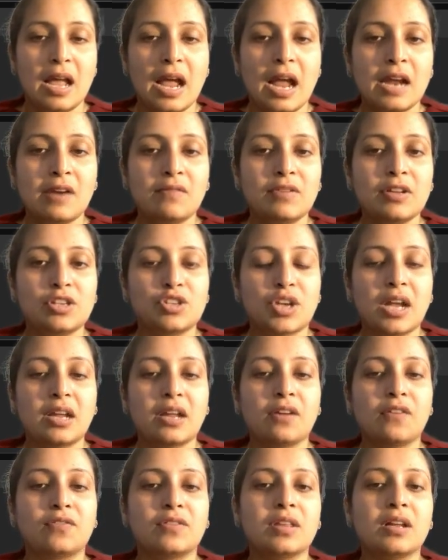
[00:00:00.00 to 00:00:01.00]
And we check
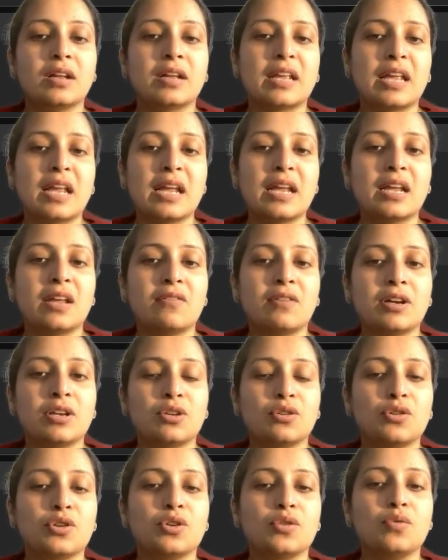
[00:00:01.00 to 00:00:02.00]
if the k given
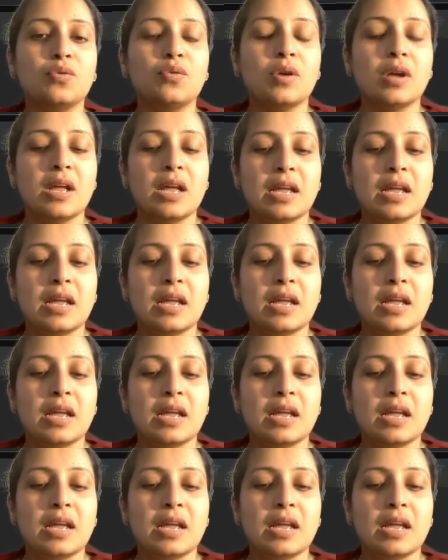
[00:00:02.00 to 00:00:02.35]
to you